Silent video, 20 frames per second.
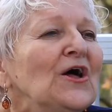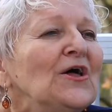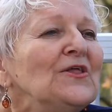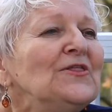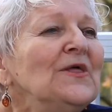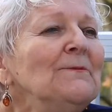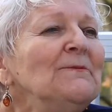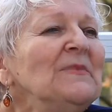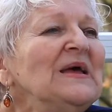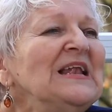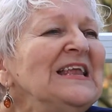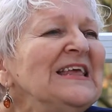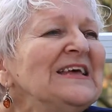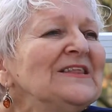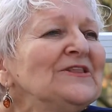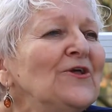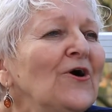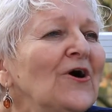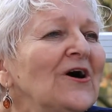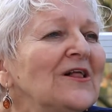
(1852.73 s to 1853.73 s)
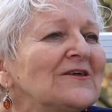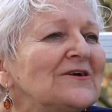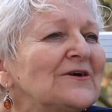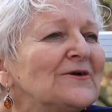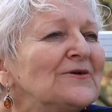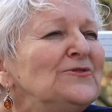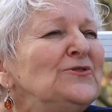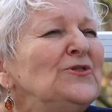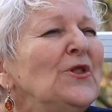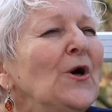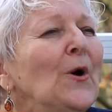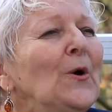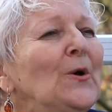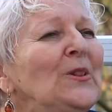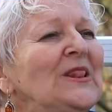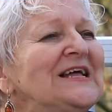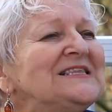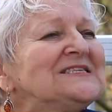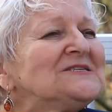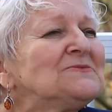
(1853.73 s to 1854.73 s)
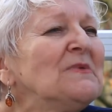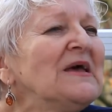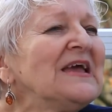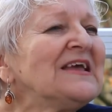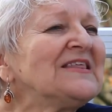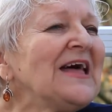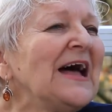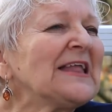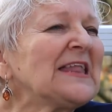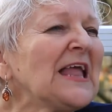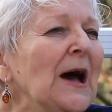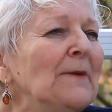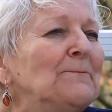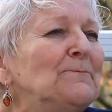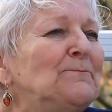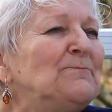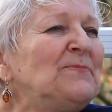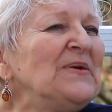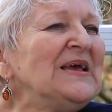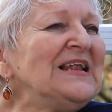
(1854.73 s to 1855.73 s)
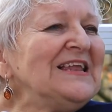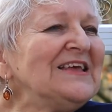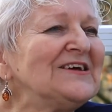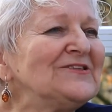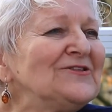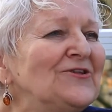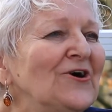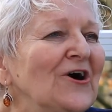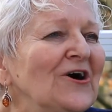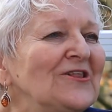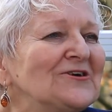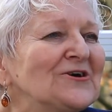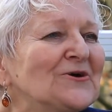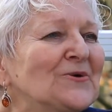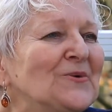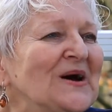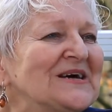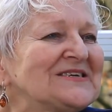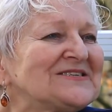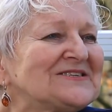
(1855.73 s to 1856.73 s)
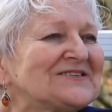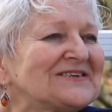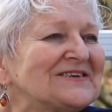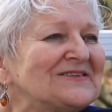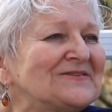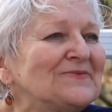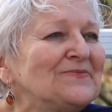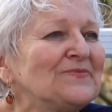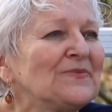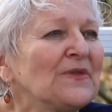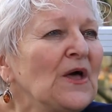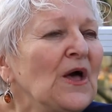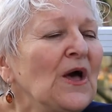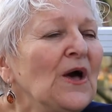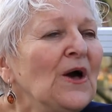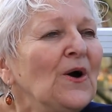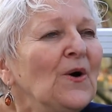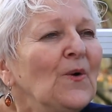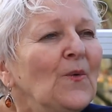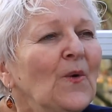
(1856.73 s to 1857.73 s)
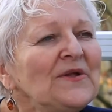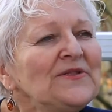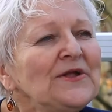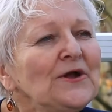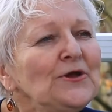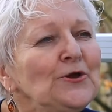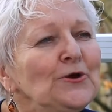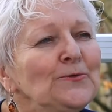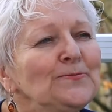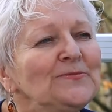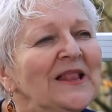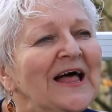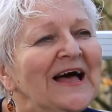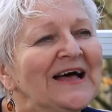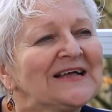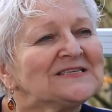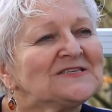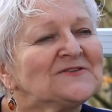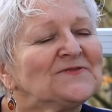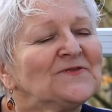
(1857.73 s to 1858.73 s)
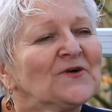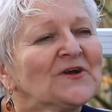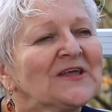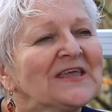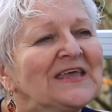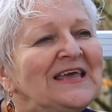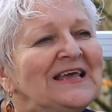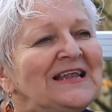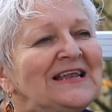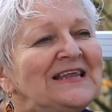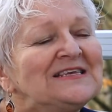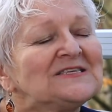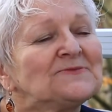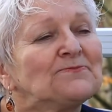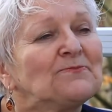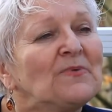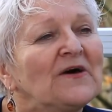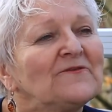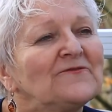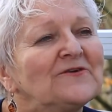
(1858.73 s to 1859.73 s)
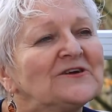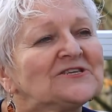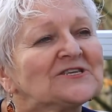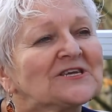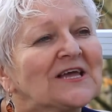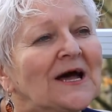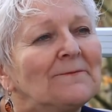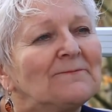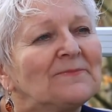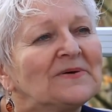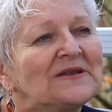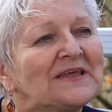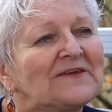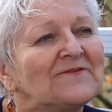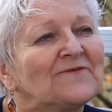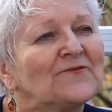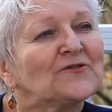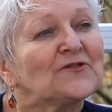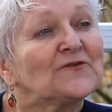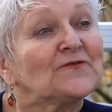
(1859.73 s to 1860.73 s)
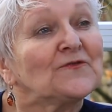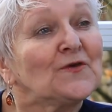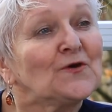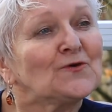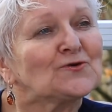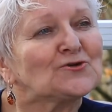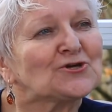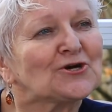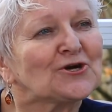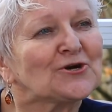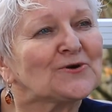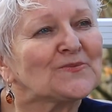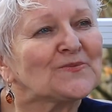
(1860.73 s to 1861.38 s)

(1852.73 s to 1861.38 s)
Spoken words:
The $1 million. No, let's make that a $1 billion question. What are your plans for Kealy's Beverage Company for the future?